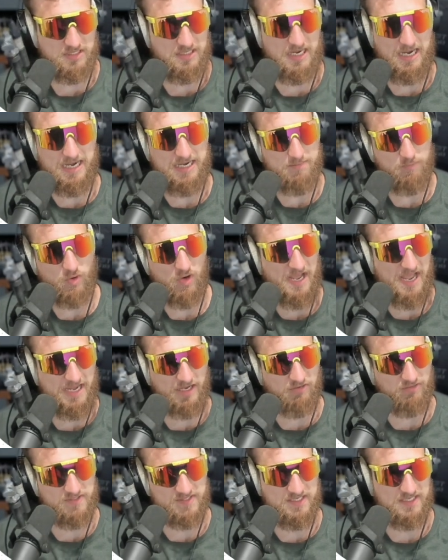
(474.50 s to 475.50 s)
any more
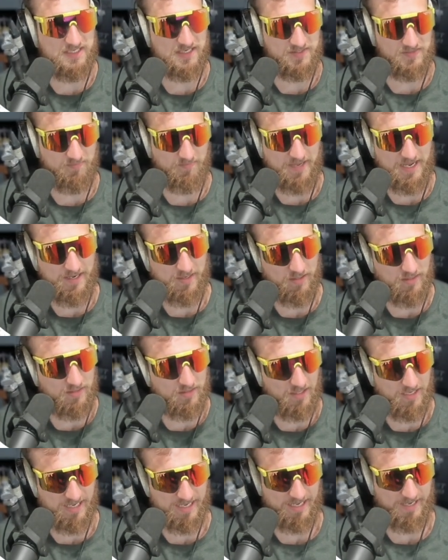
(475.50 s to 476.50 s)
accuracy doesn't matter.
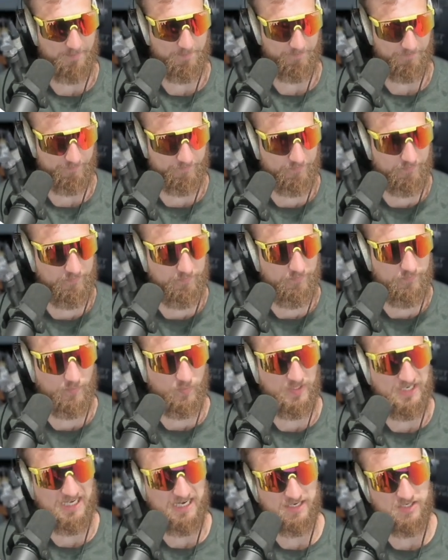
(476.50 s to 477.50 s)

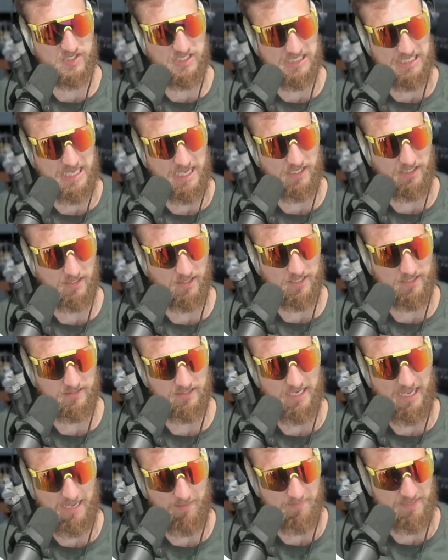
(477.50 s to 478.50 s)
We can actually calculate
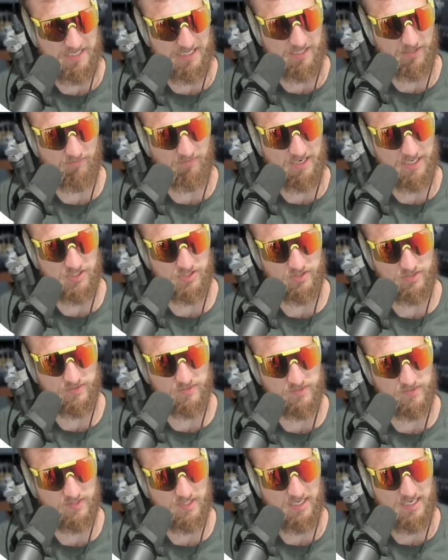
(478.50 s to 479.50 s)
how many
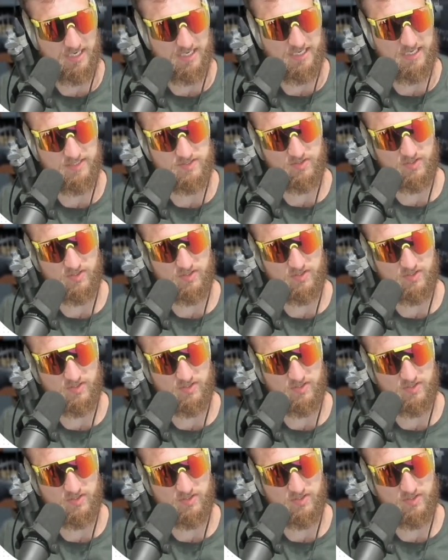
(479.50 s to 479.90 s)
iterations it's